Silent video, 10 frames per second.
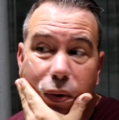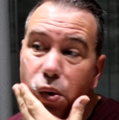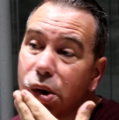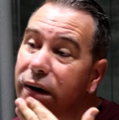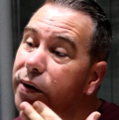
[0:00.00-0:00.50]

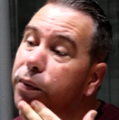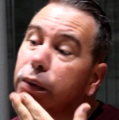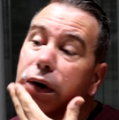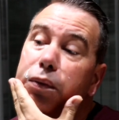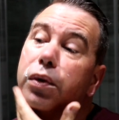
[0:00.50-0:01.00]

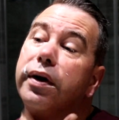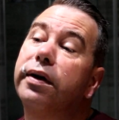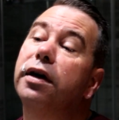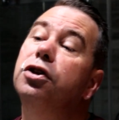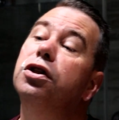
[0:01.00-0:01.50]
Really
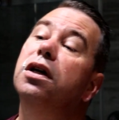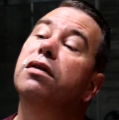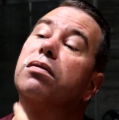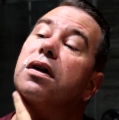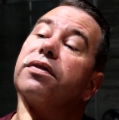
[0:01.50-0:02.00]
nice
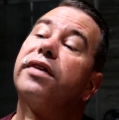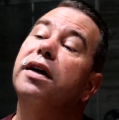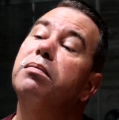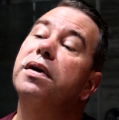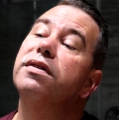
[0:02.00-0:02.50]
shave. Well,
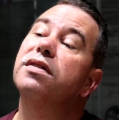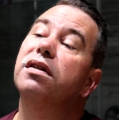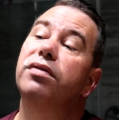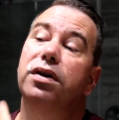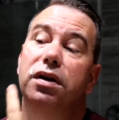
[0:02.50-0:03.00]
nicked
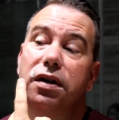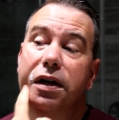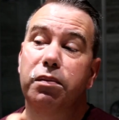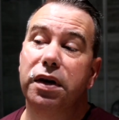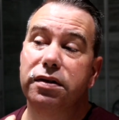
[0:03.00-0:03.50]
myself there,
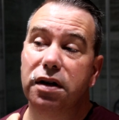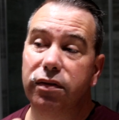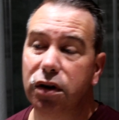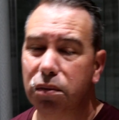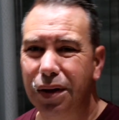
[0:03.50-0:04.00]

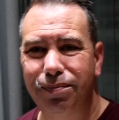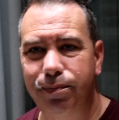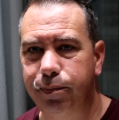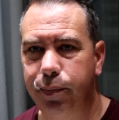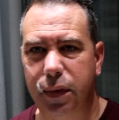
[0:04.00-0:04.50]
but
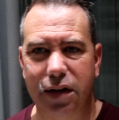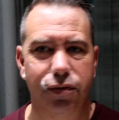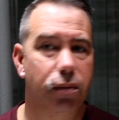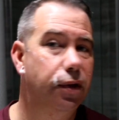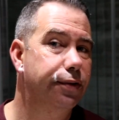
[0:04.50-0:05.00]

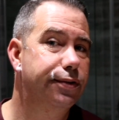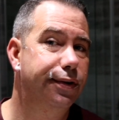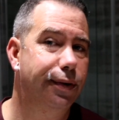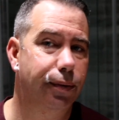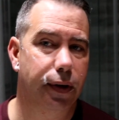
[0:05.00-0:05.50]
that's from
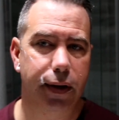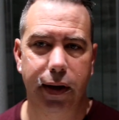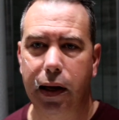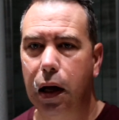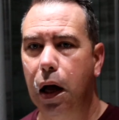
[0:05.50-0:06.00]
yesterday
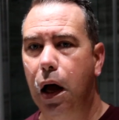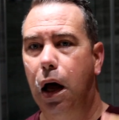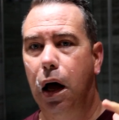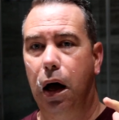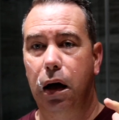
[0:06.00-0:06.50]
really.
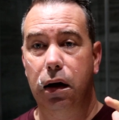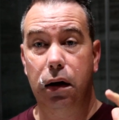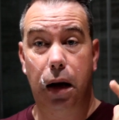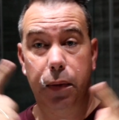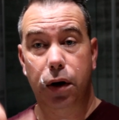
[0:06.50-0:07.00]

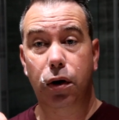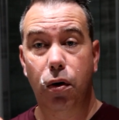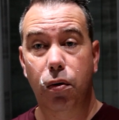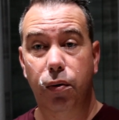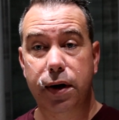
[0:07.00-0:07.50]
I'm gonna
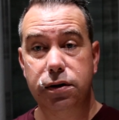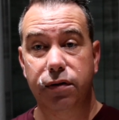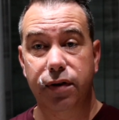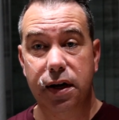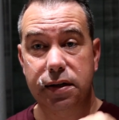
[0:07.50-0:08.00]
go rinse
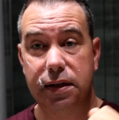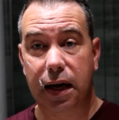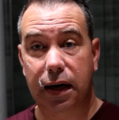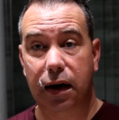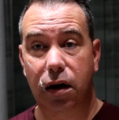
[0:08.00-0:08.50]
the
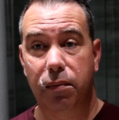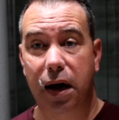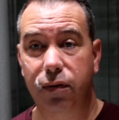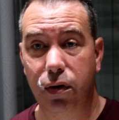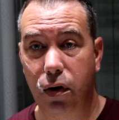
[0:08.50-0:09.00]
face and I'll come
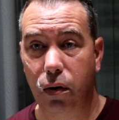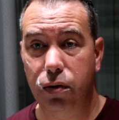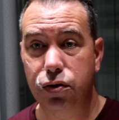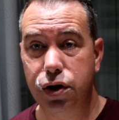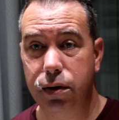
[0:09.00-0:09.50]
for a
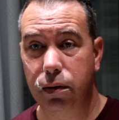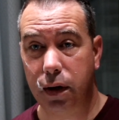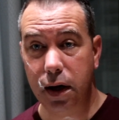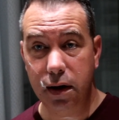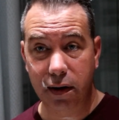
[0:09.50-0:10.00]
conclusion.
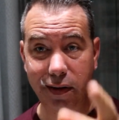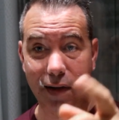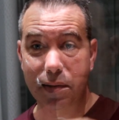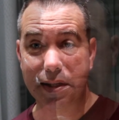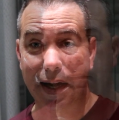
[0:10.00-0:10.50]
Okay,
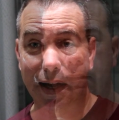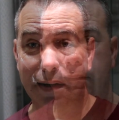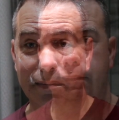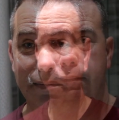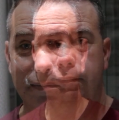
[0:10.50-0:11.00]
give me a
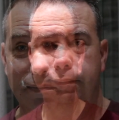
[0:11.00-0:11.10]
second.